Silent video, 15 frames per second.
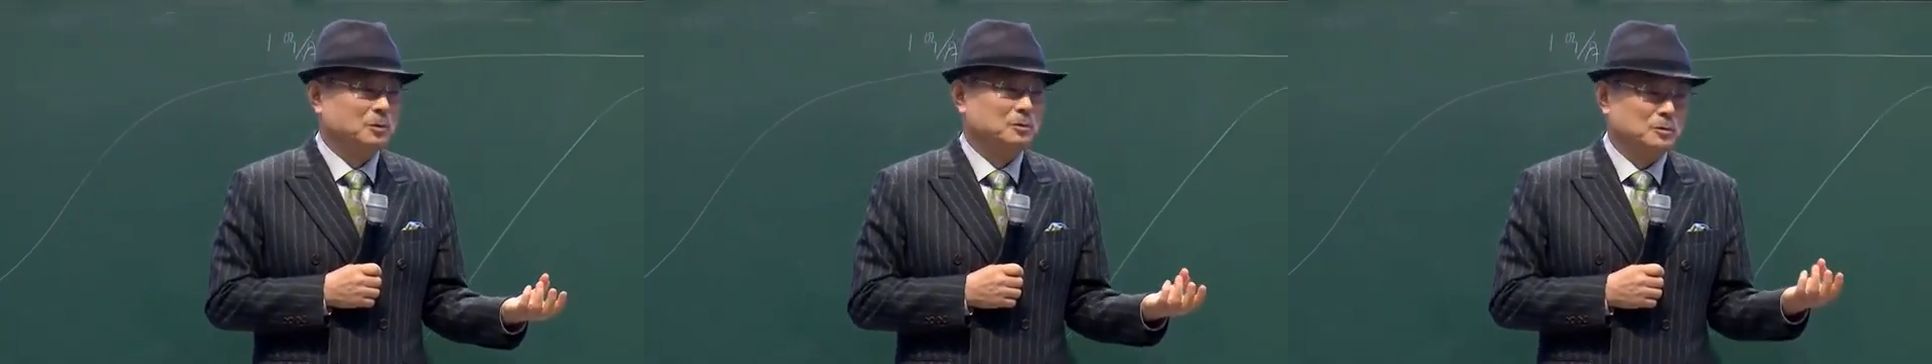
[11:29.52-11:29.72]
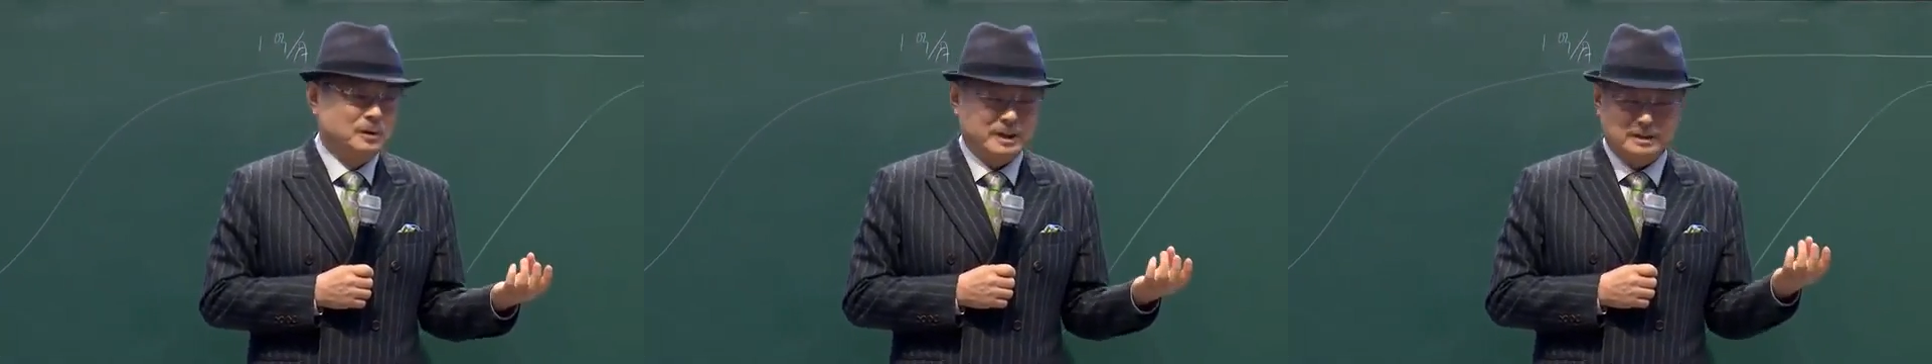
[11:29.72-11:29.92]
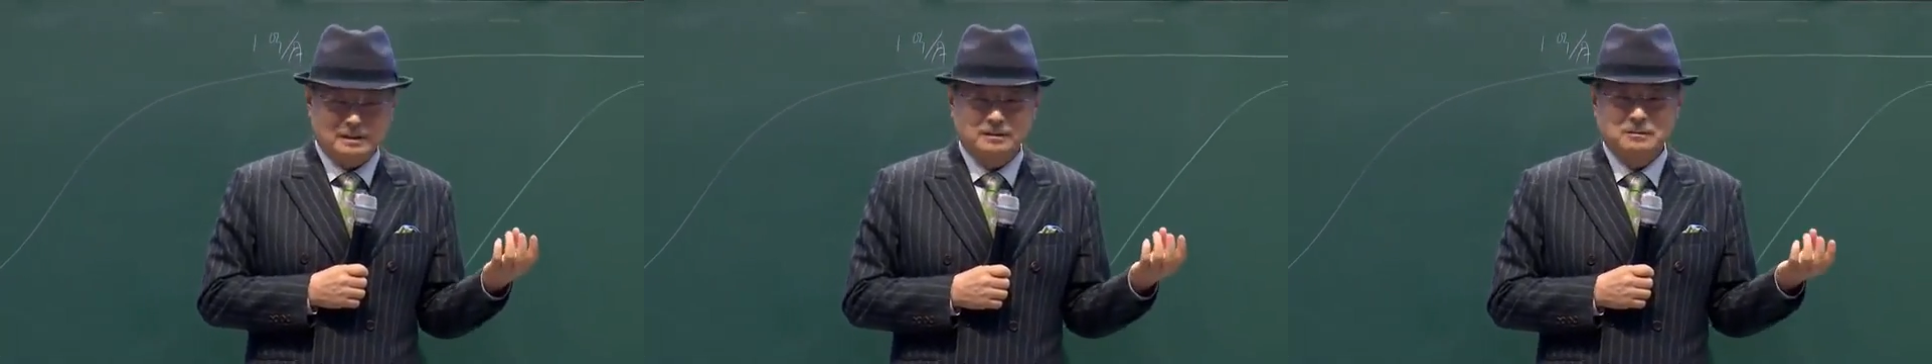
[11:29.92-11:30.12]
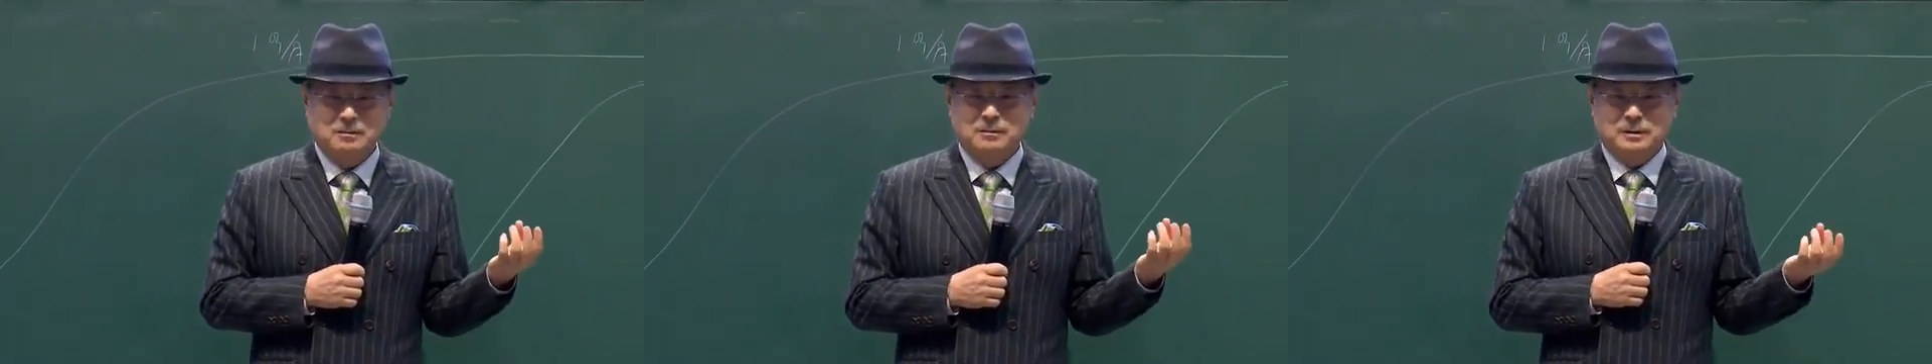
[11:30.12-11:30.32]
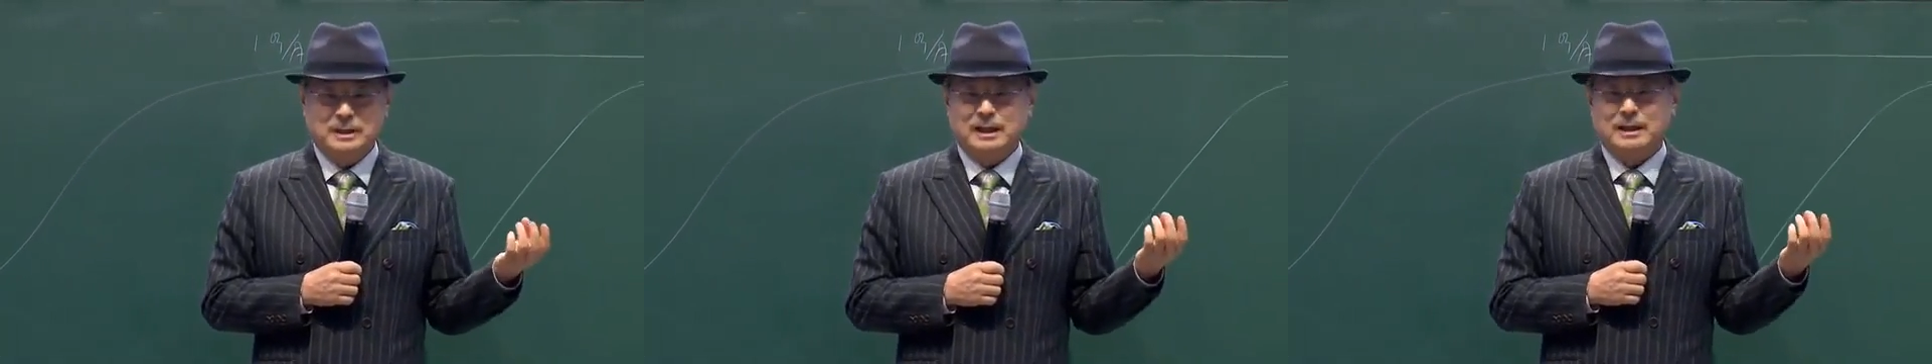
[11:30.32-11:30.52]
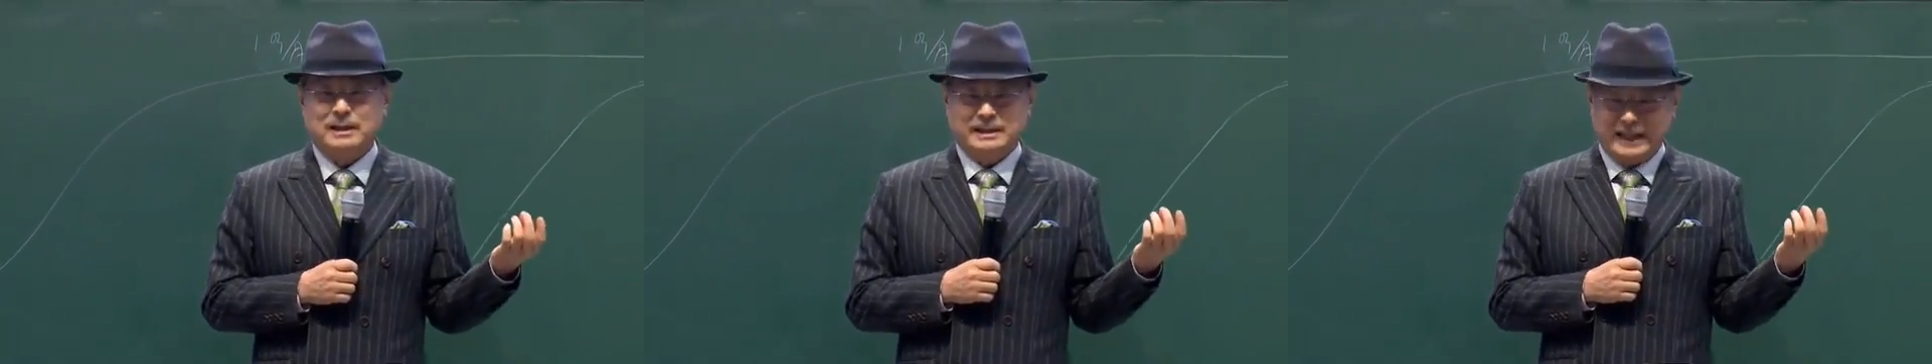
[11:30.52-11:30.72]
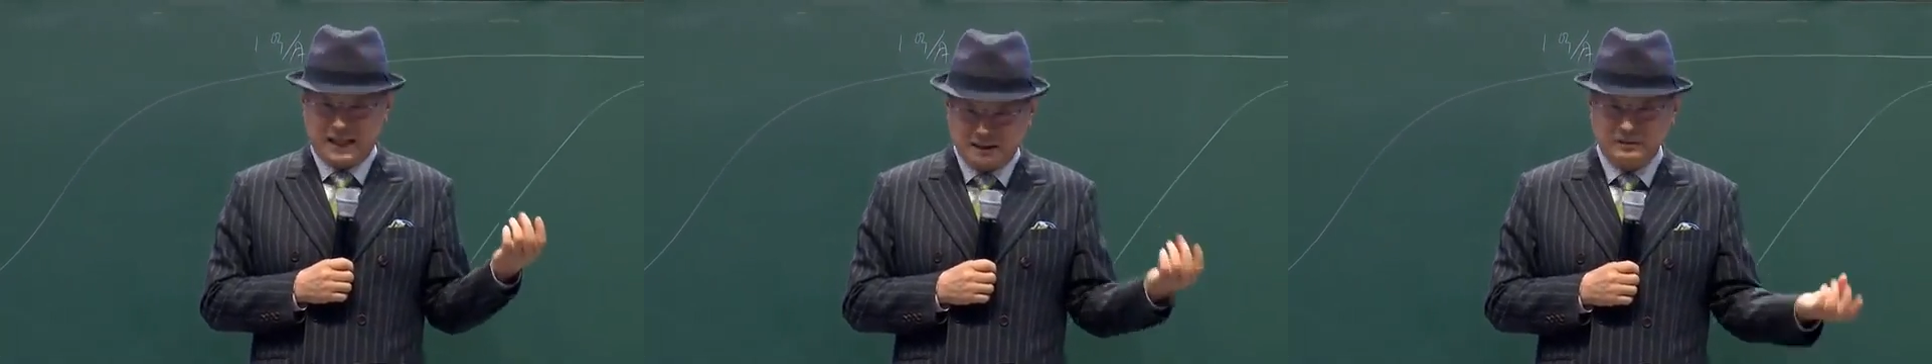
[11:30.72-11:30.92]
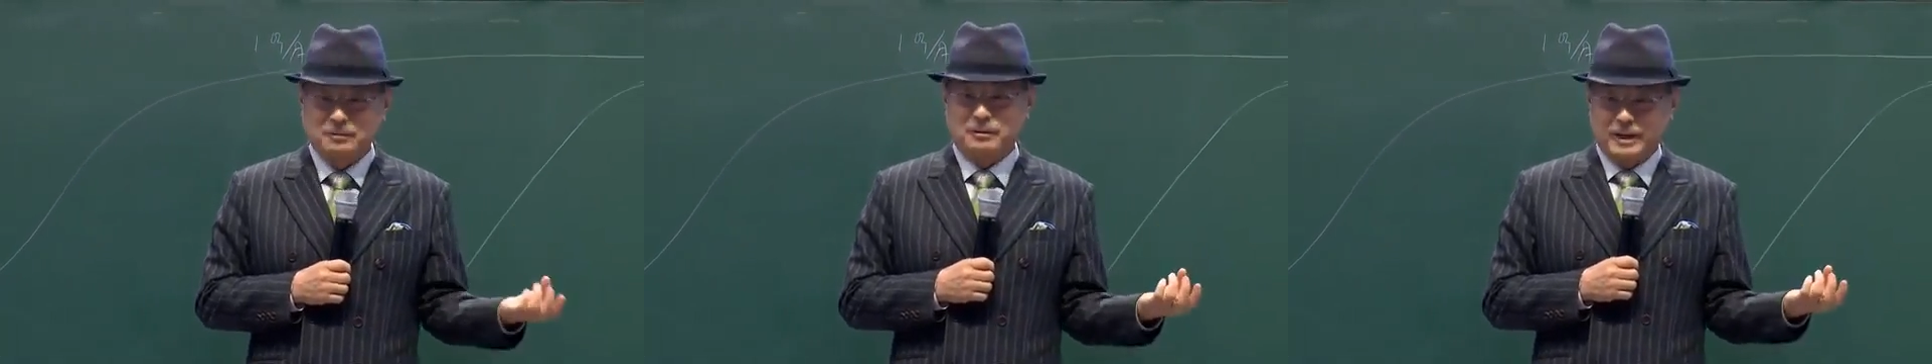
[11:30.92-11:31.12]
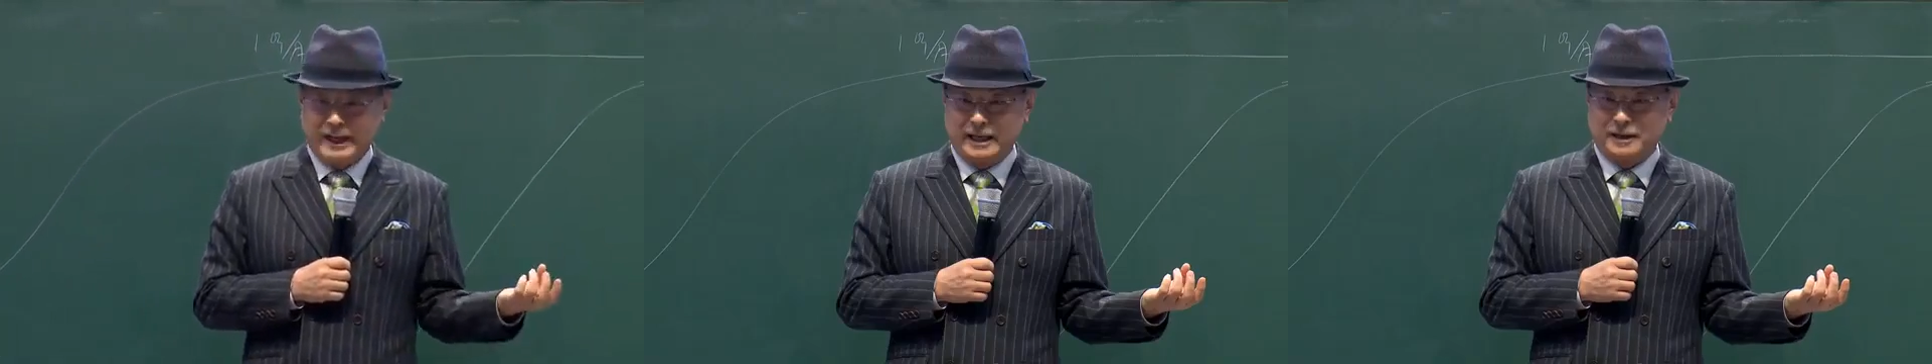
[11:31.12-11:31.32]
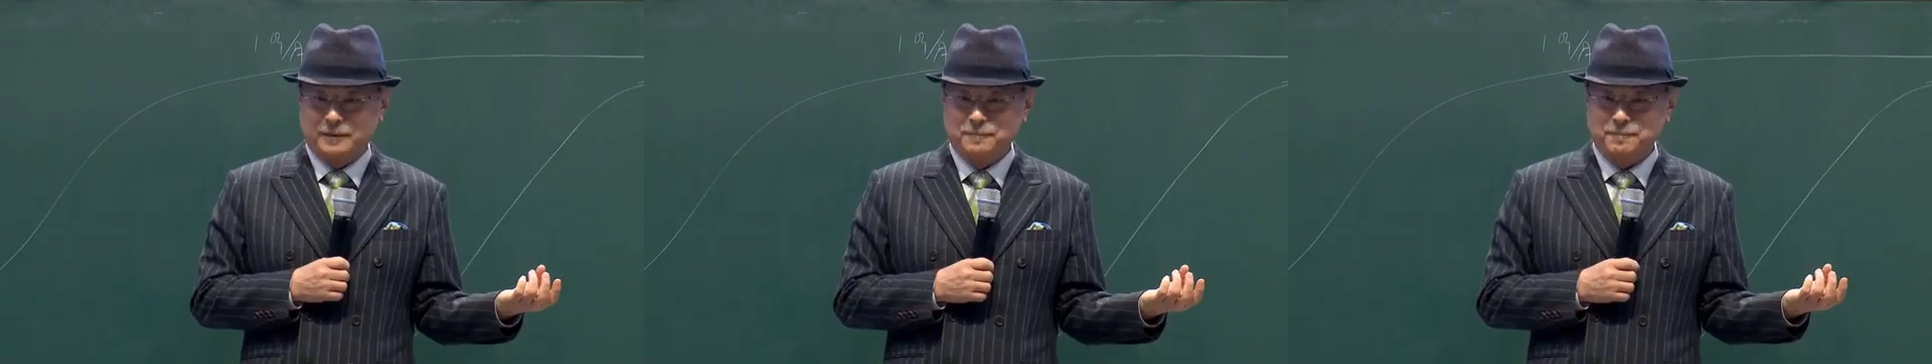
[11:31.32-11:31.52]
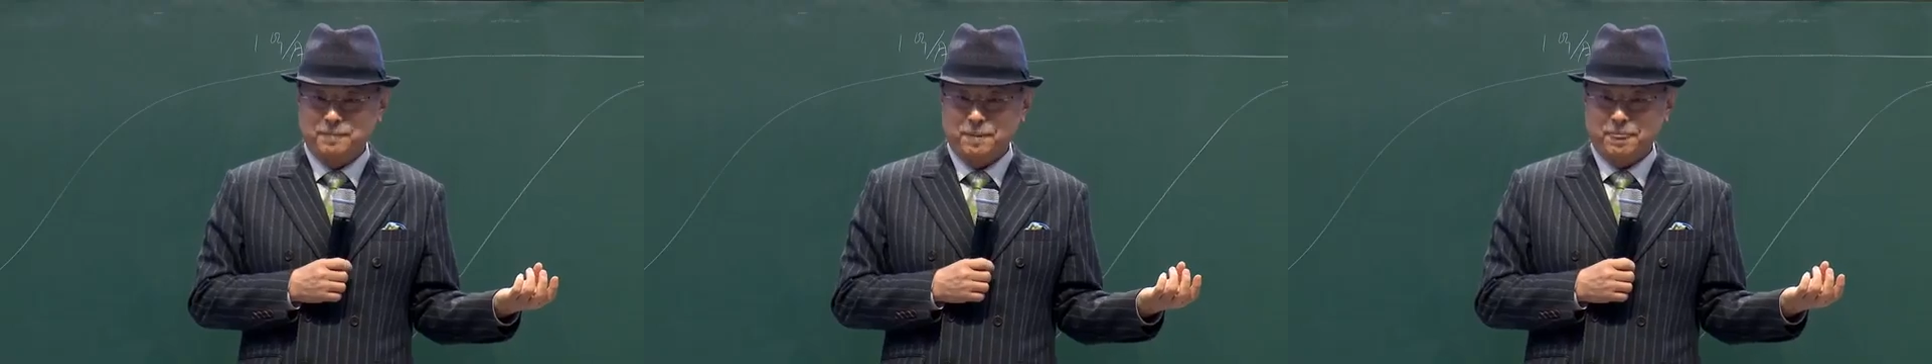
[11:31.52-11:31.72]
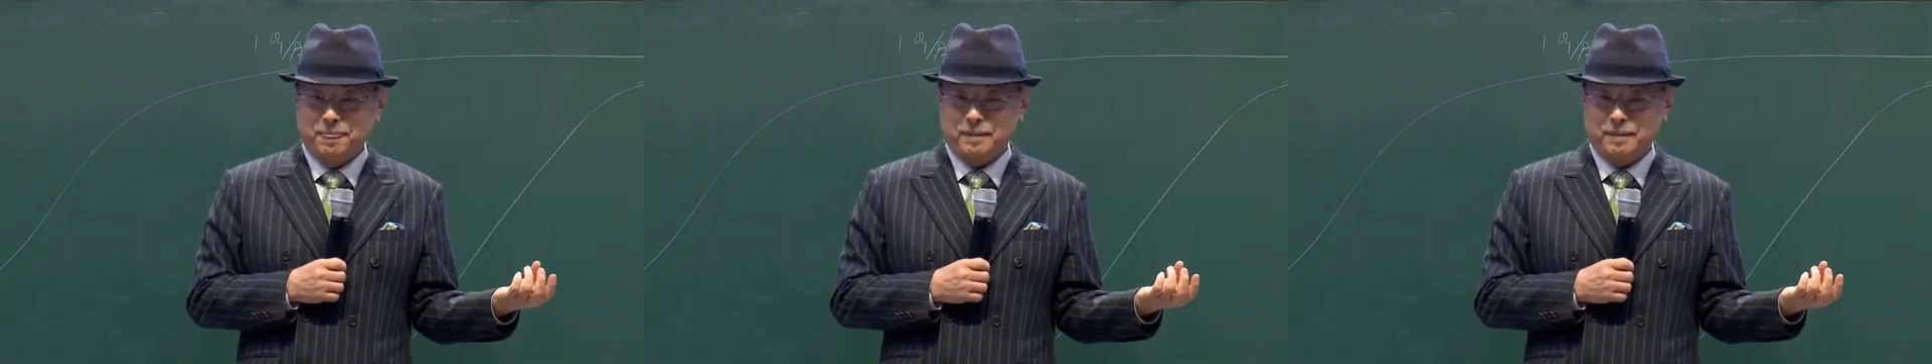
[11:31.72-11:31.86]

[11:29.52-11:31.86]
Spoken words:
have become successful people today.